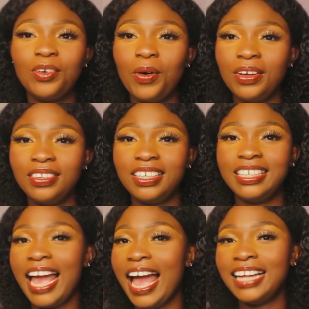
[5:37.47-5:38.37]
no other
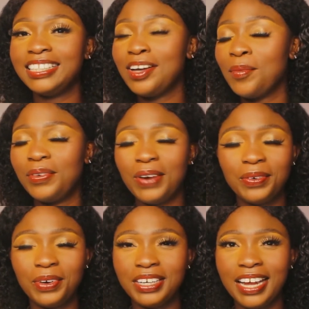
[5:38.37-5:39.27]
than Tomiwa
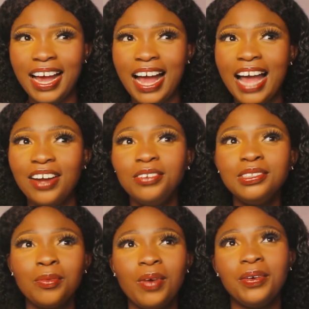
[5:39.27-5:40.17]
Rodia. I love
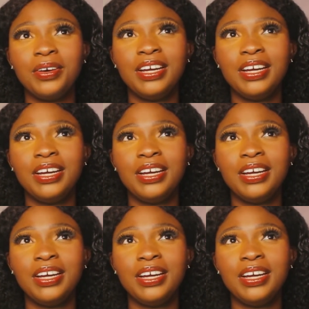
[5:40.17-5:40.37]
Tomiwa